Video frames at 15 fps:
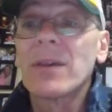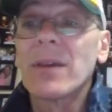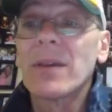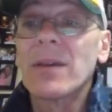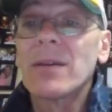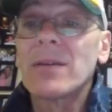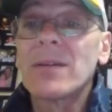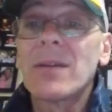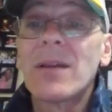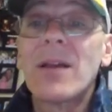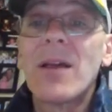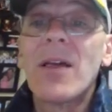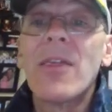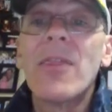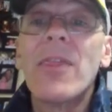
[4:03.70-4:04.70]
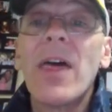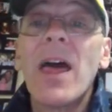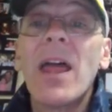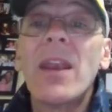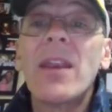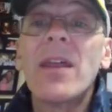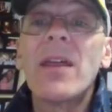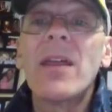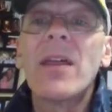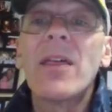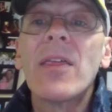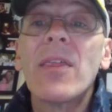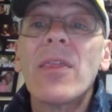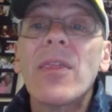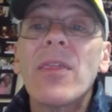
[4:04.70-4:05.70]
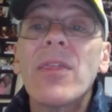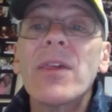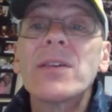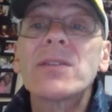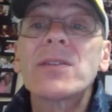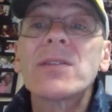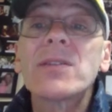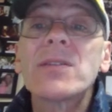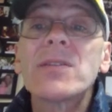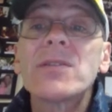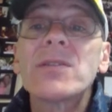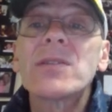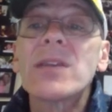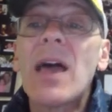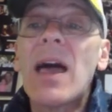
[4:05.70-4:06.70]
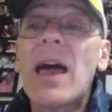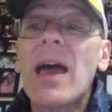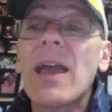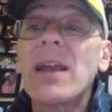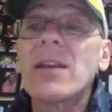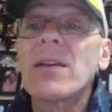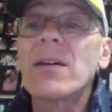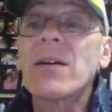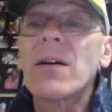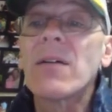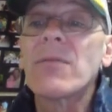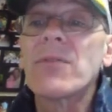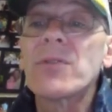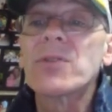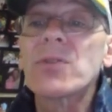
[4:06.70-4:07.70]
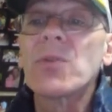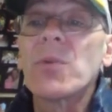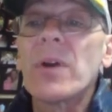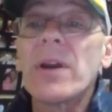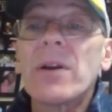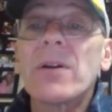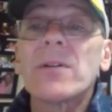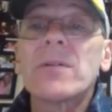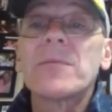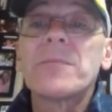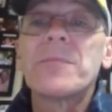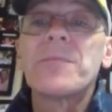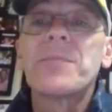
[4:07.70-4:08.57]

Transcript: okay, then this side of the square